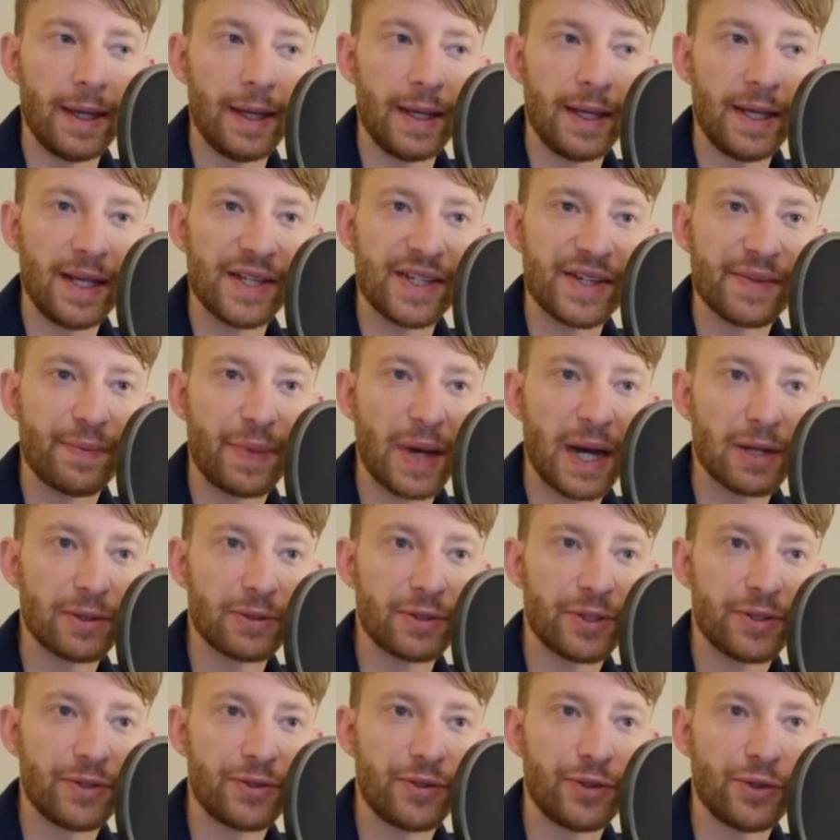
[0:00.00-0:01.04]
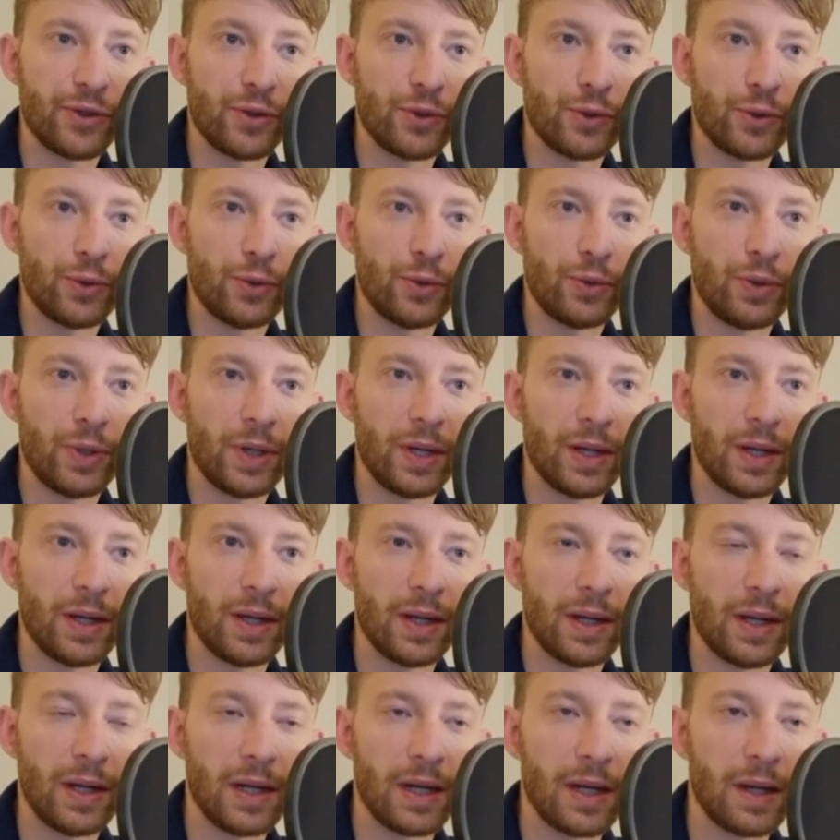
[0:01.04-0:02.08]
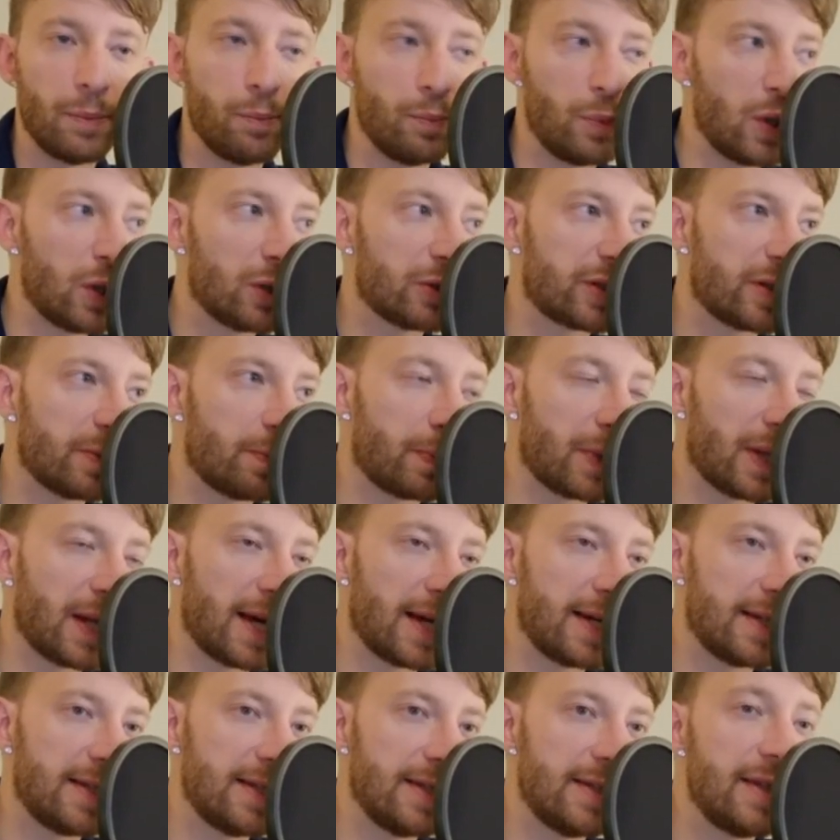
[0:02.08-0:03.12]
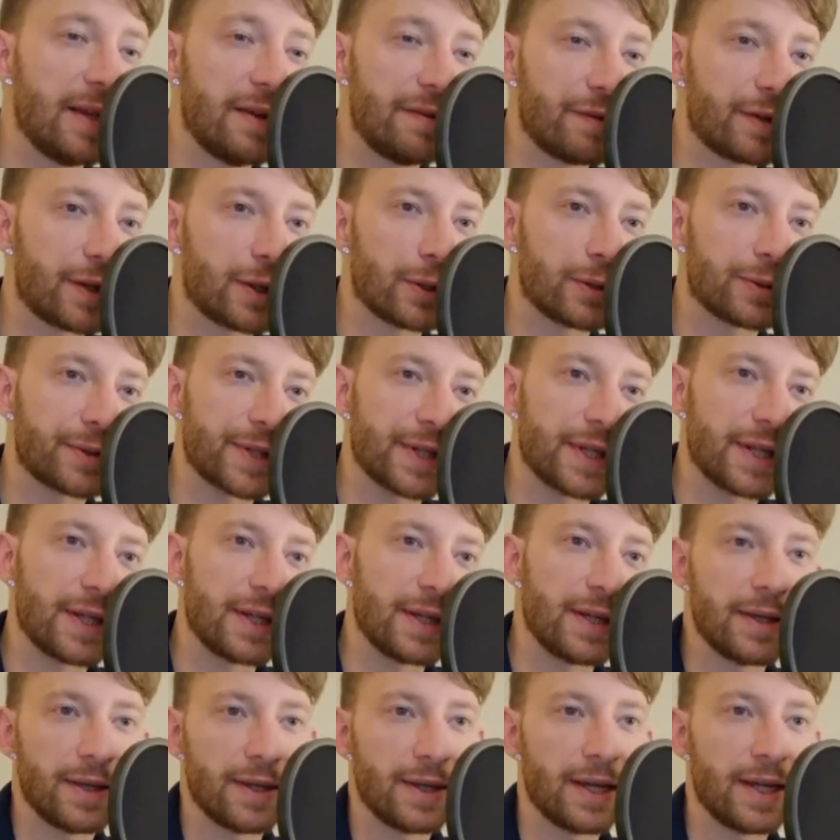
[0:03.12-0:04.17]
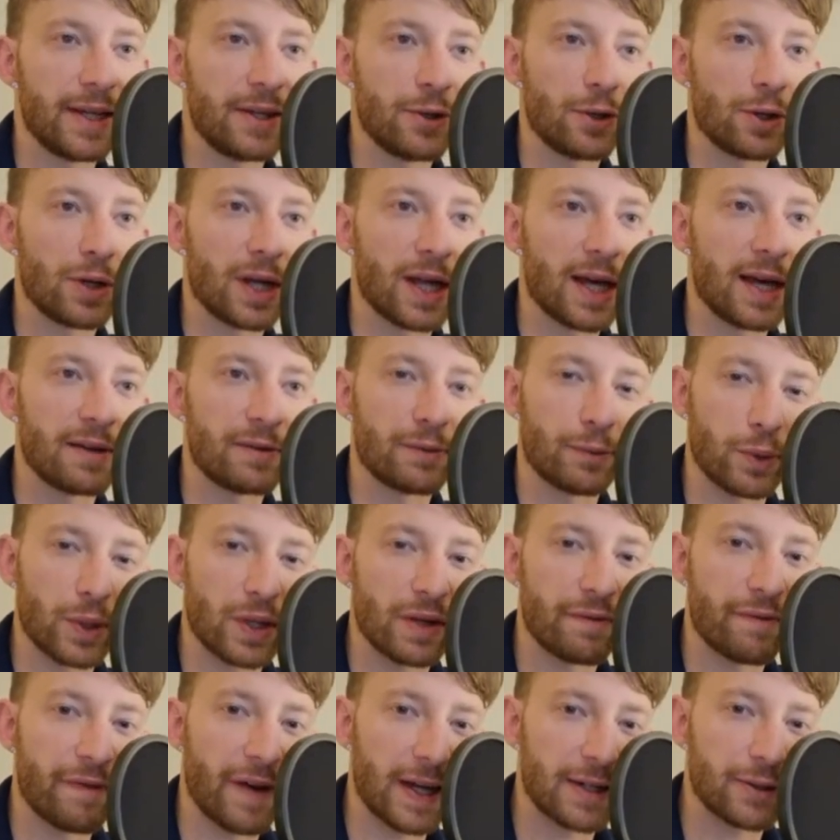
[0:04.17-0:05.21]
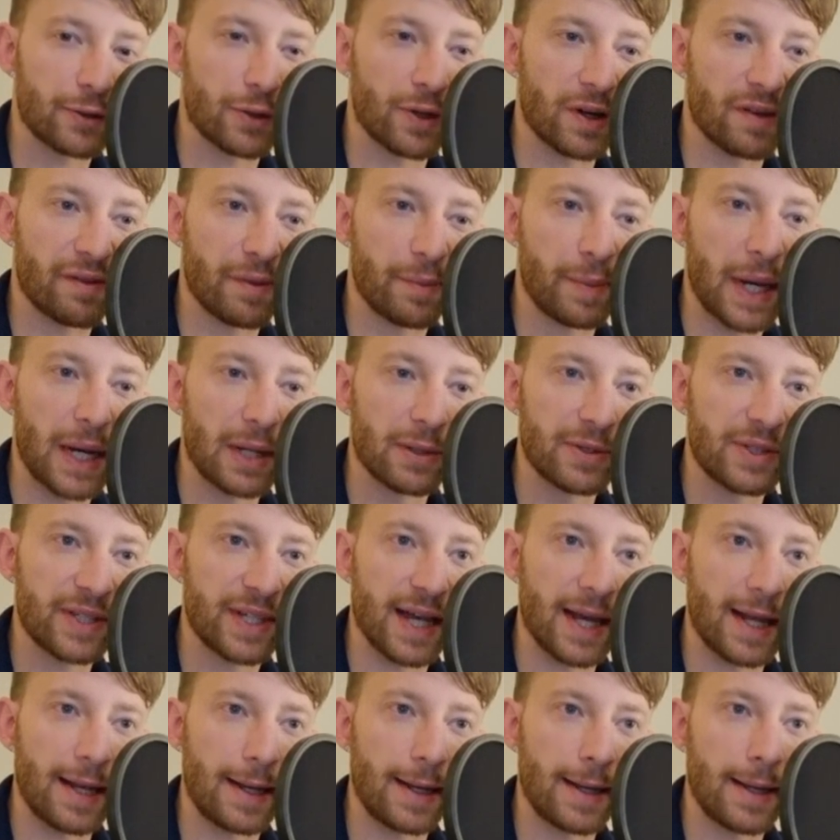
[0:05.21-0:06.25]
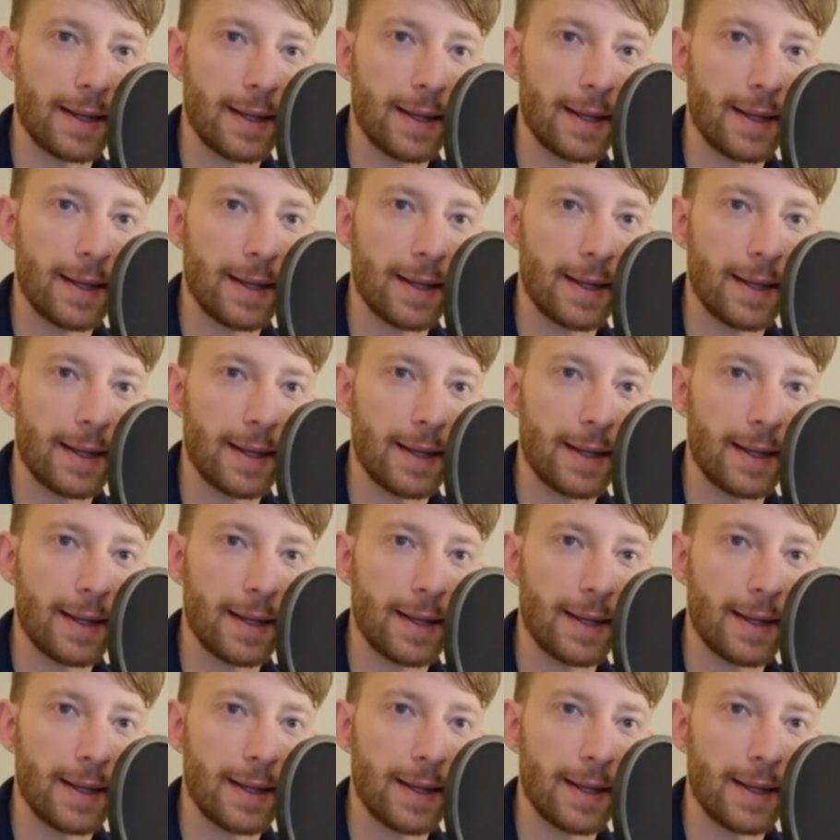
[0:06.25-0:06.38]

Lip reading: is about to multiply the difficulty in your life with a factor of about 10.